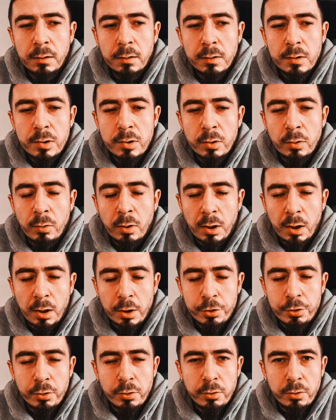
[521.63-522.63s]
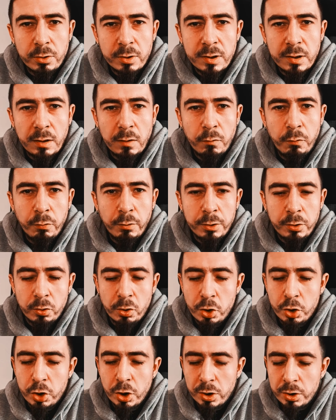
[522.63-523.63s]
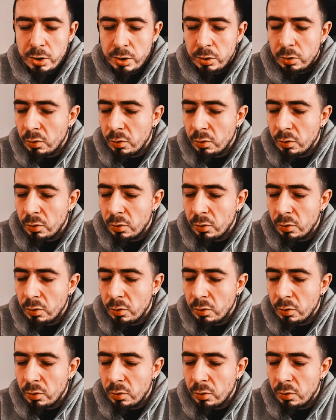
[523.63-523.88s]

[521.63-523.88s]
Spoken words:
so harsh on yourself when you're judging